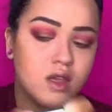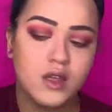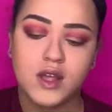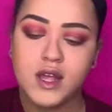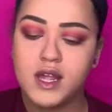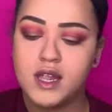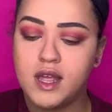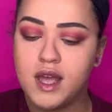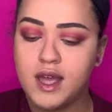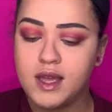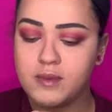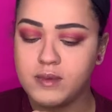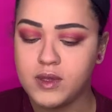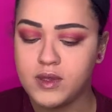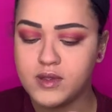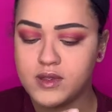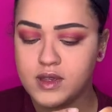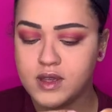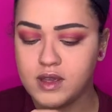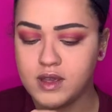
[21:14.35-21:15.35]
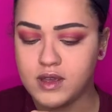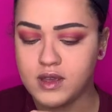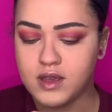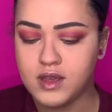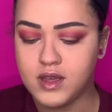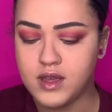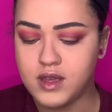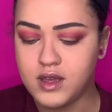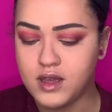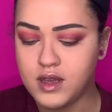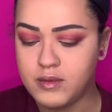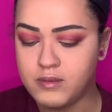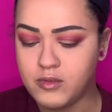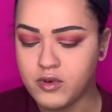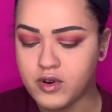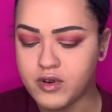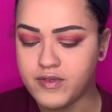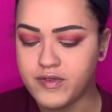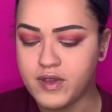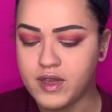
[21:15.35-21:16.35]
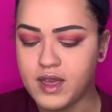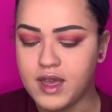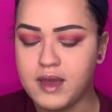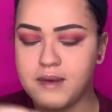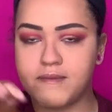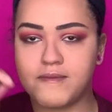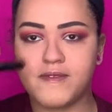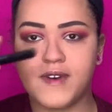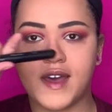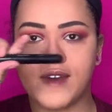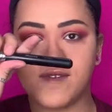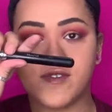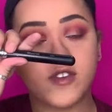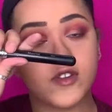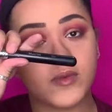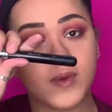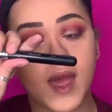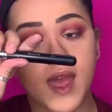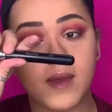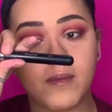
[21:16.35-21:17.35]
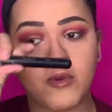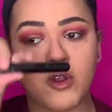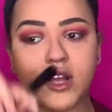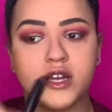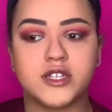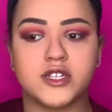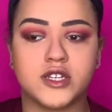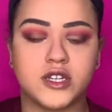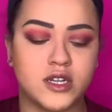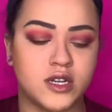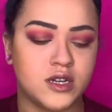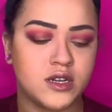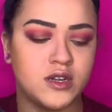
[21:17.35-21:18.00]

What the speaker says: And I'm using a Morphe M528 brush.